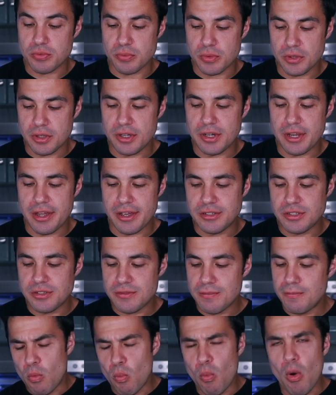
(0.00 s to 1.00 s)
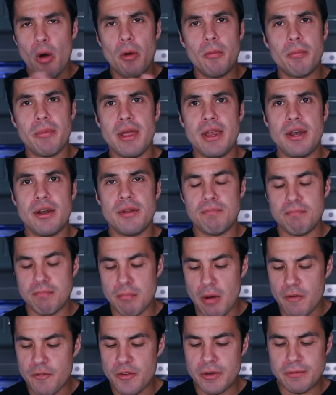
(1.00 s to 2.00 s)
really nice. Well-made
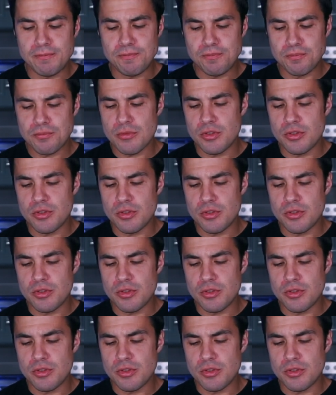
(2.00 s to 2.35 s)
muffin.